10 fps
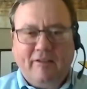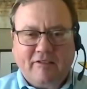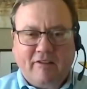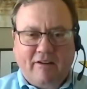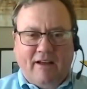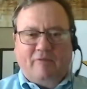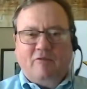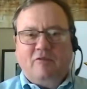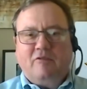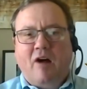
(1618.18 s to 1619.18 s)
start out
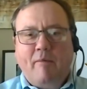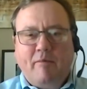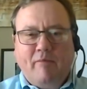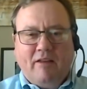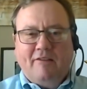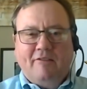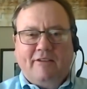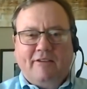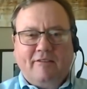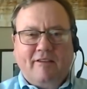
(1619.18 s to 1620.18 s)
real calm and mellow,
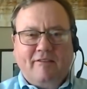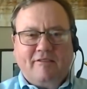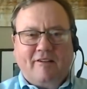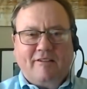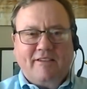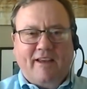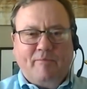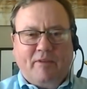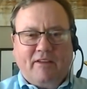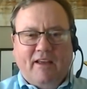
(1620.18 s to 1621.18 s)
and he'll start saying,
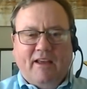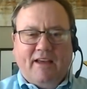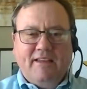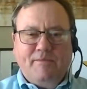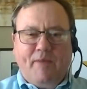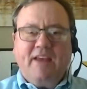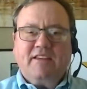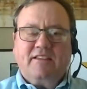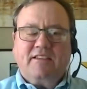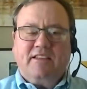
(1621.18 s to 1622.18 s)
but his patience in the